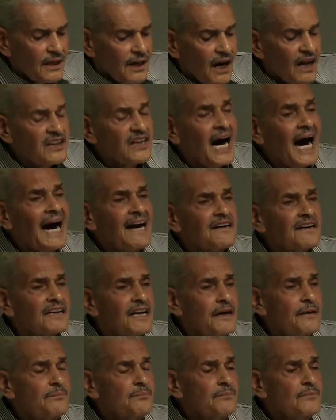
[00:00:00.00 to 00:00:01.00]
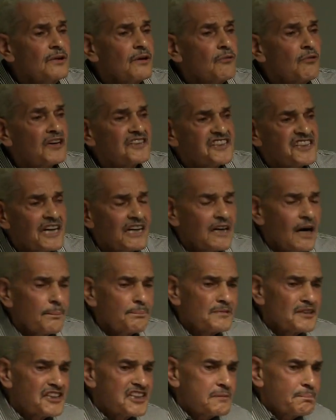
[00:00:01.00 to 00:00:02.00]
A lot of them were set
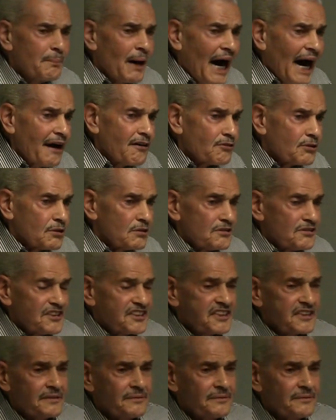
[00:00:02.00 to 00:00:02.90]
up in spirals.